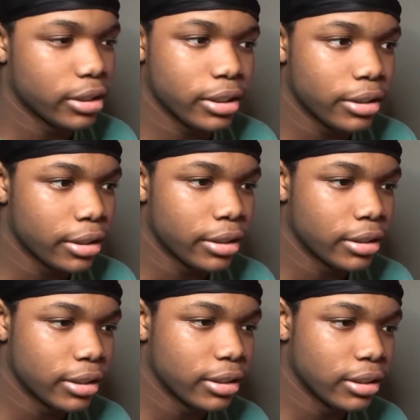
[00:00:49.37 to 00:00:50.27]
And,
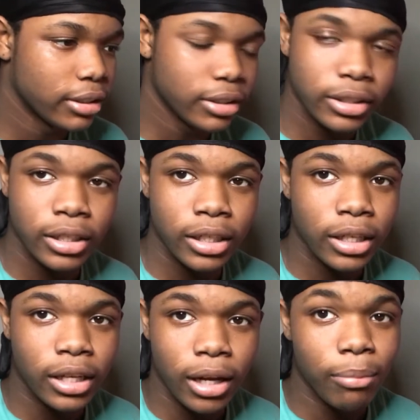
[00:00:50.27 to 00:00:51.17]

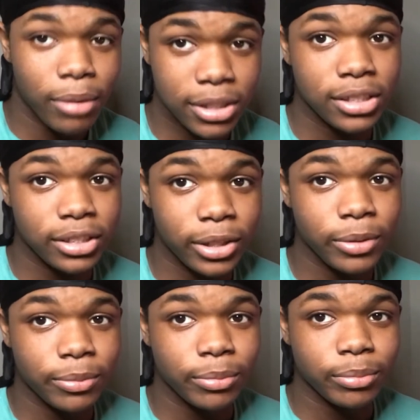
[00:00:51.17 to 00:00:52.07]
uh, and messing up,
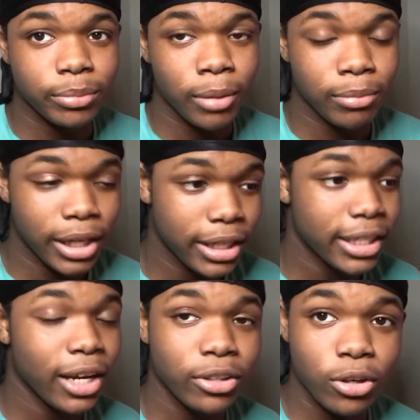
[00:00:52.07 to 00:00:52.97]
I'm letting
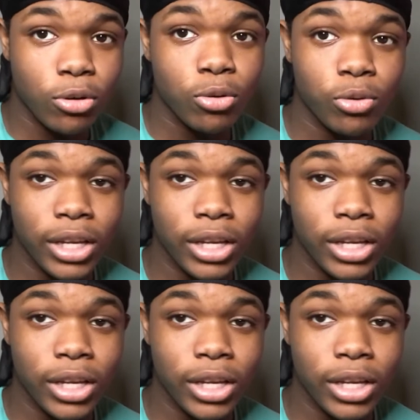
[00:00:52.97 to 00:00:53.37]
down the crew.